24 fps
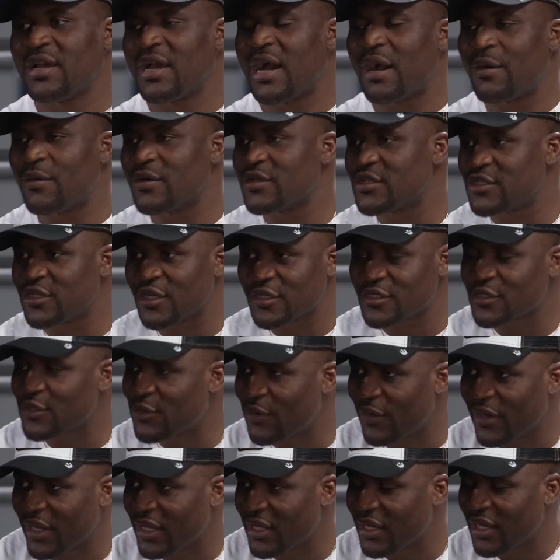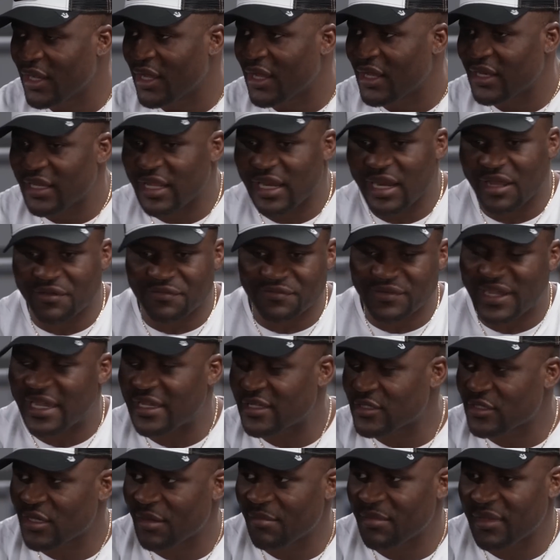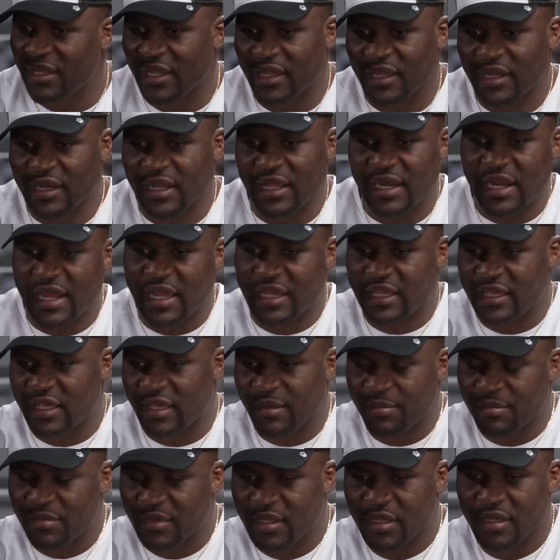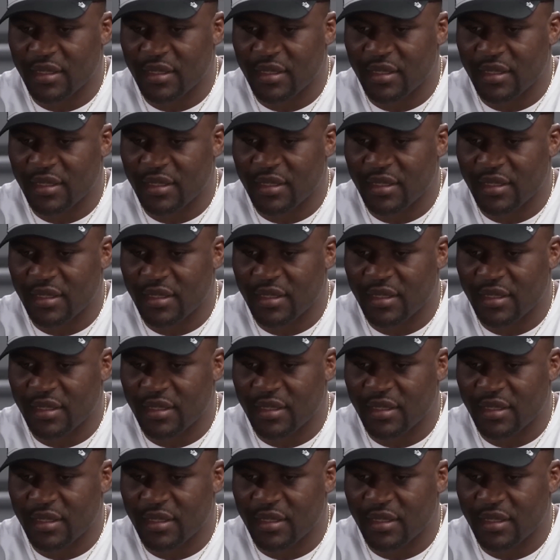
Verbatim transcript: I was just going. Right. Then I find something, then I keep.